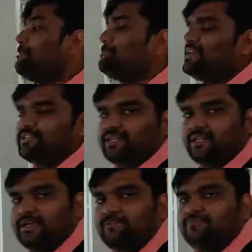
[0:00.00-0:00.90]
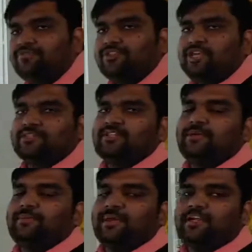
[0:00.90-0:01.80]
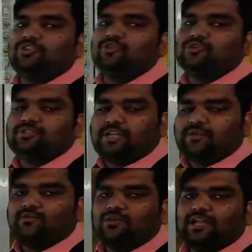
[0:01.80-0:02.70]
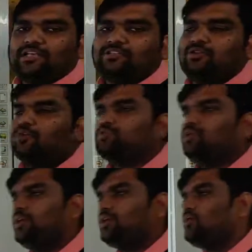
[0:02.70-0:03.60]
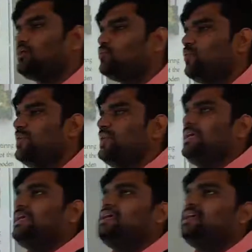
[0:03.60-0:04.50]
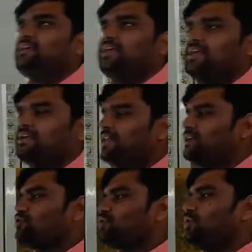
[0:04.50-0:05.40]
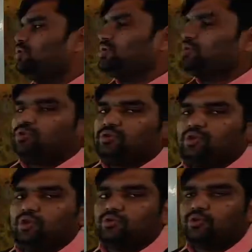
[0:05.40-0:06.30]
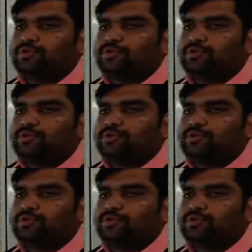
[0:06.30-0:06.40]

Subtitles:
Basically, Jessler made shoes that would last long, so it was very rare that author would go to